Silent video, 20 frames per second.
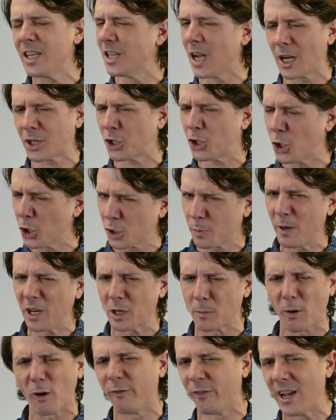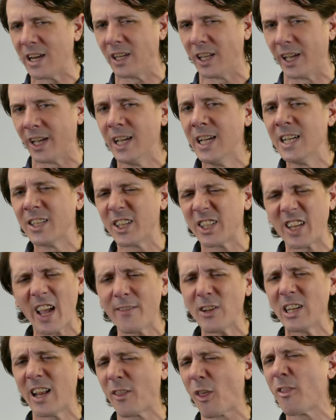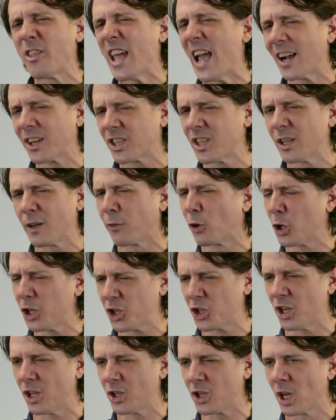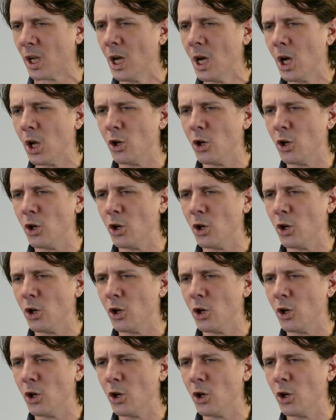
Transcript: not to speak it profanely, that having neither the accent of Christians,